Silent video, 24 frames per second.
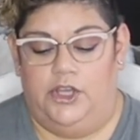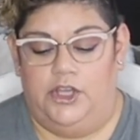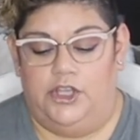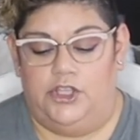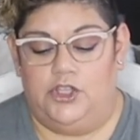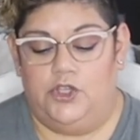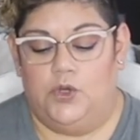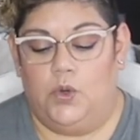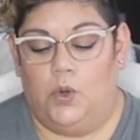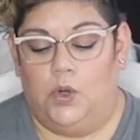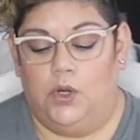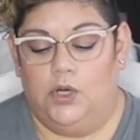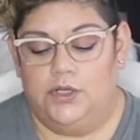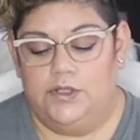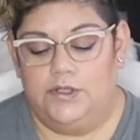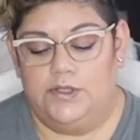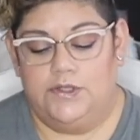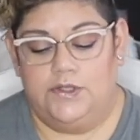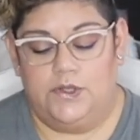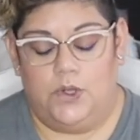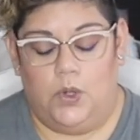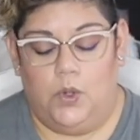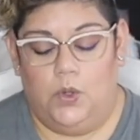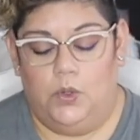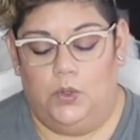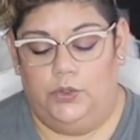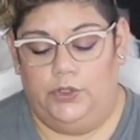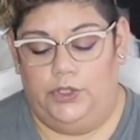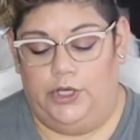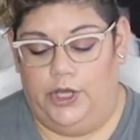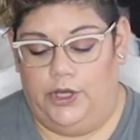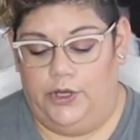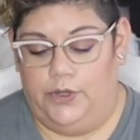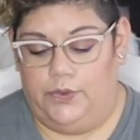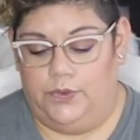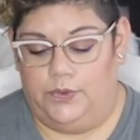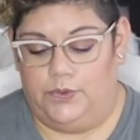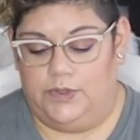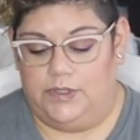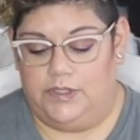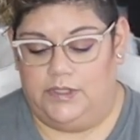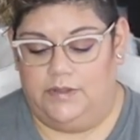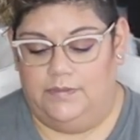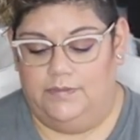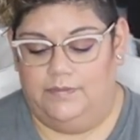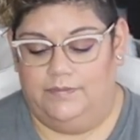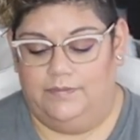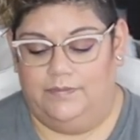Your soul
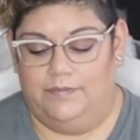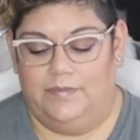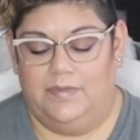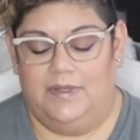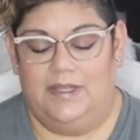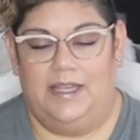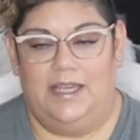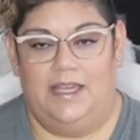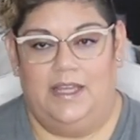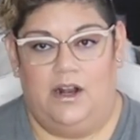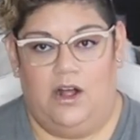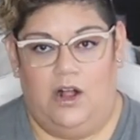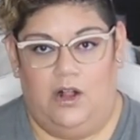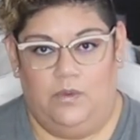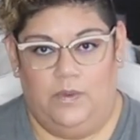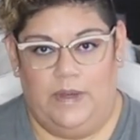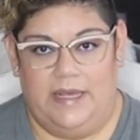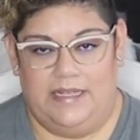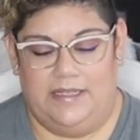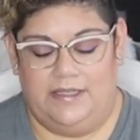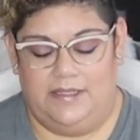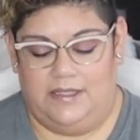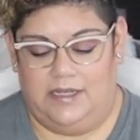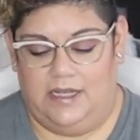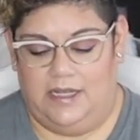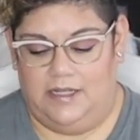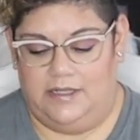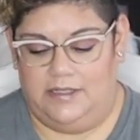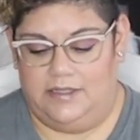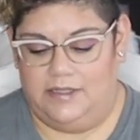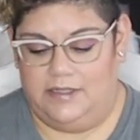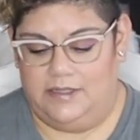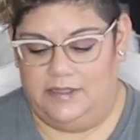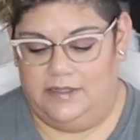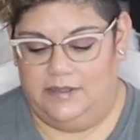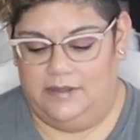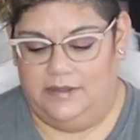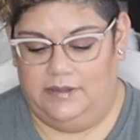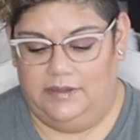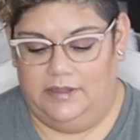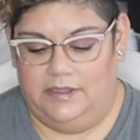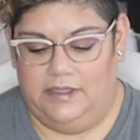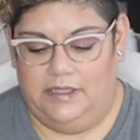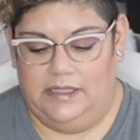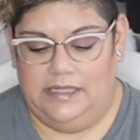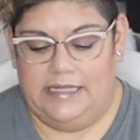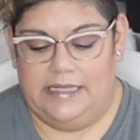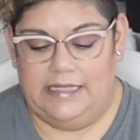knows. It always does.
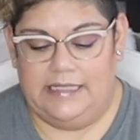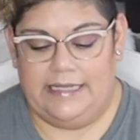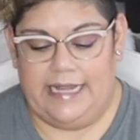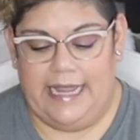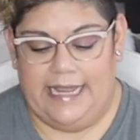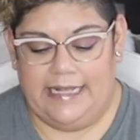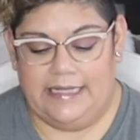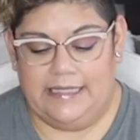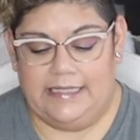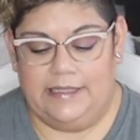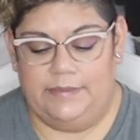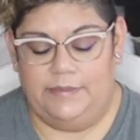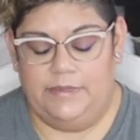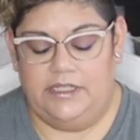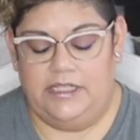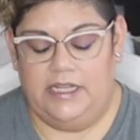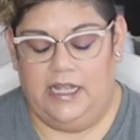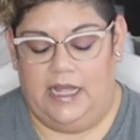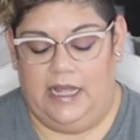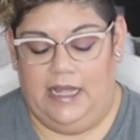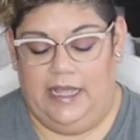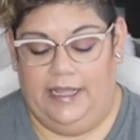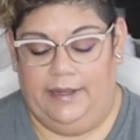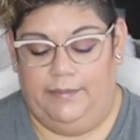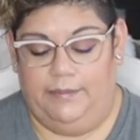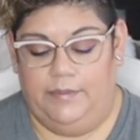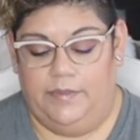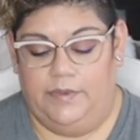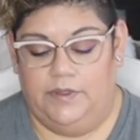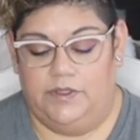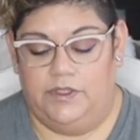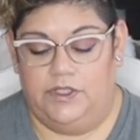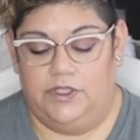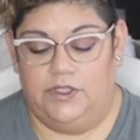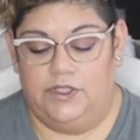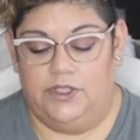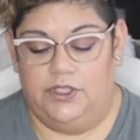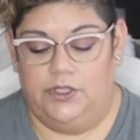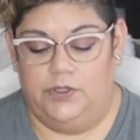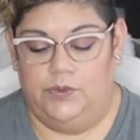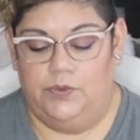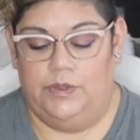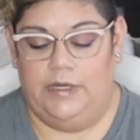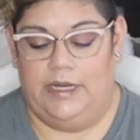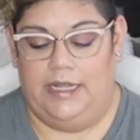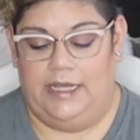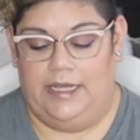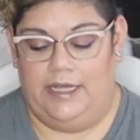Take some time to
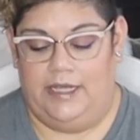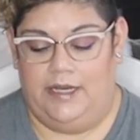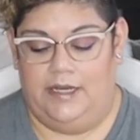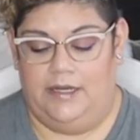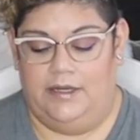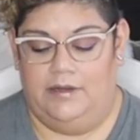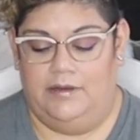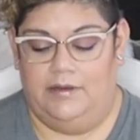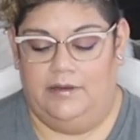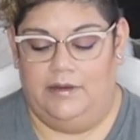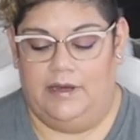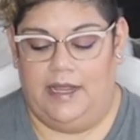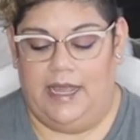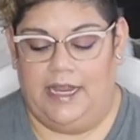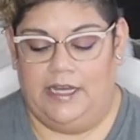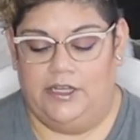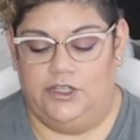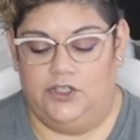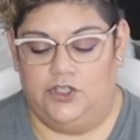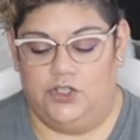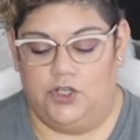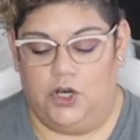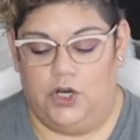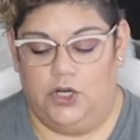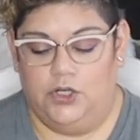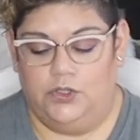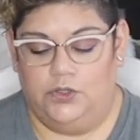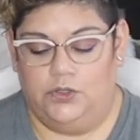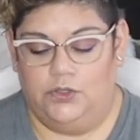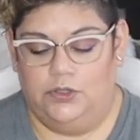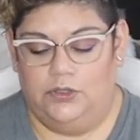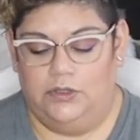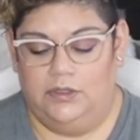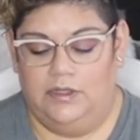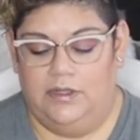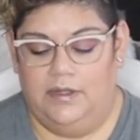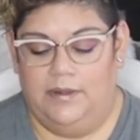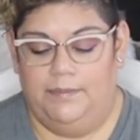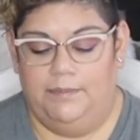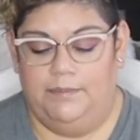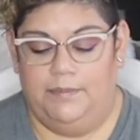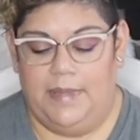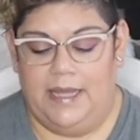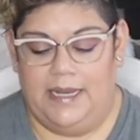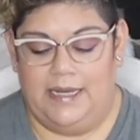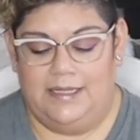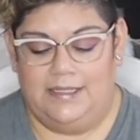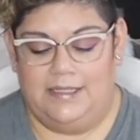tune in and journal,
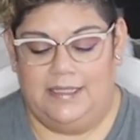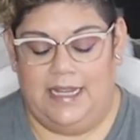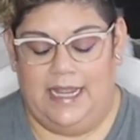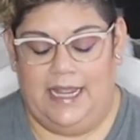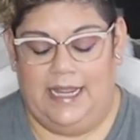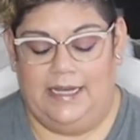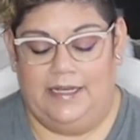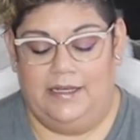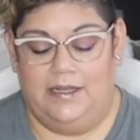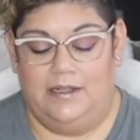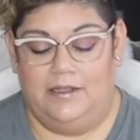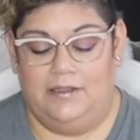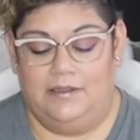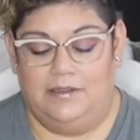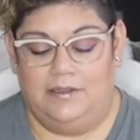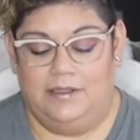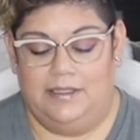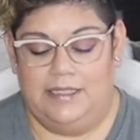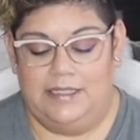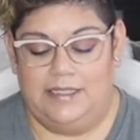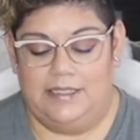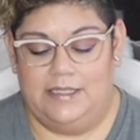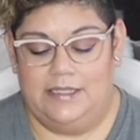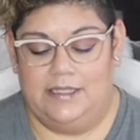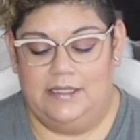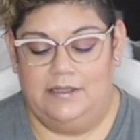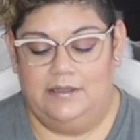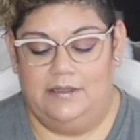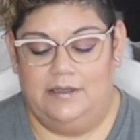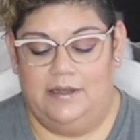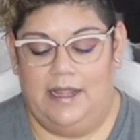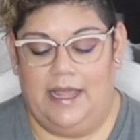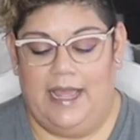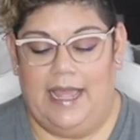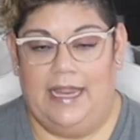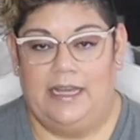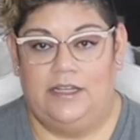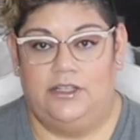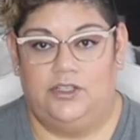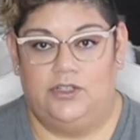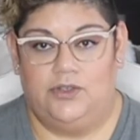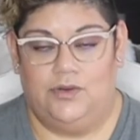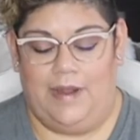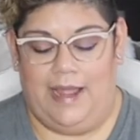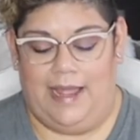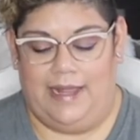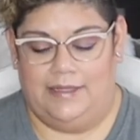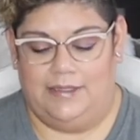meditate, listen, and
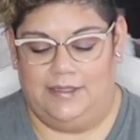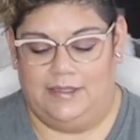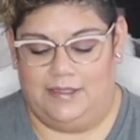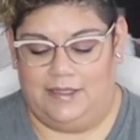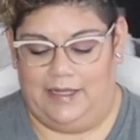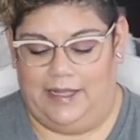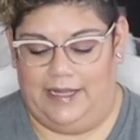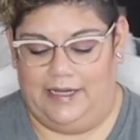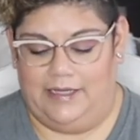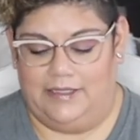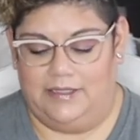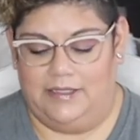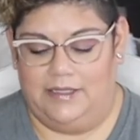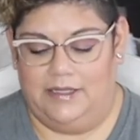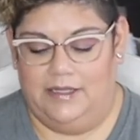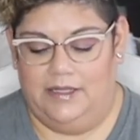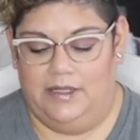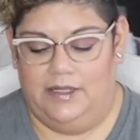translate.